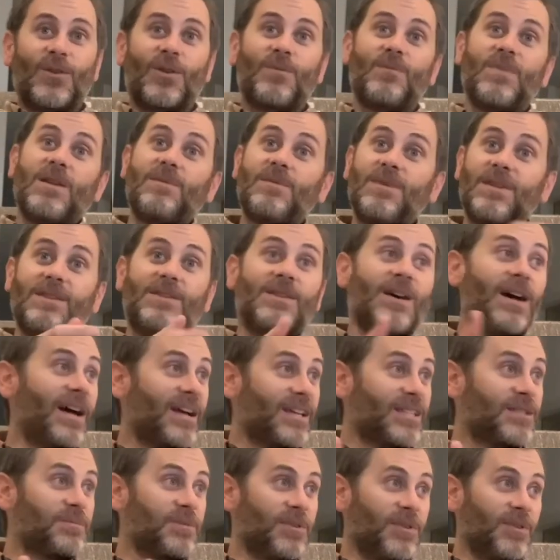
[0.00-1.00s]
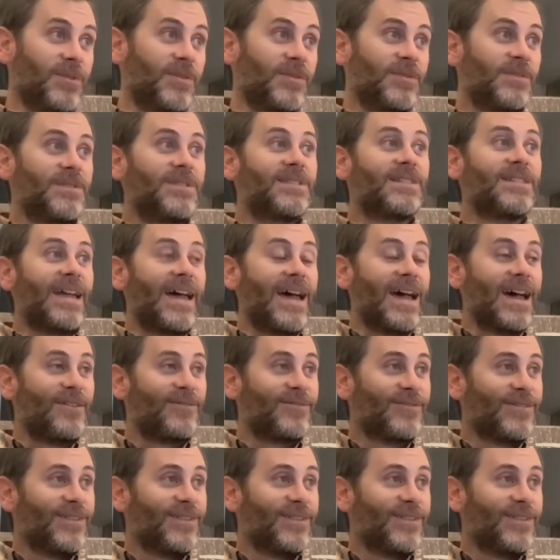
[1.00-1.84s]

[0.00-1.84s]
or maybe the hospital staff,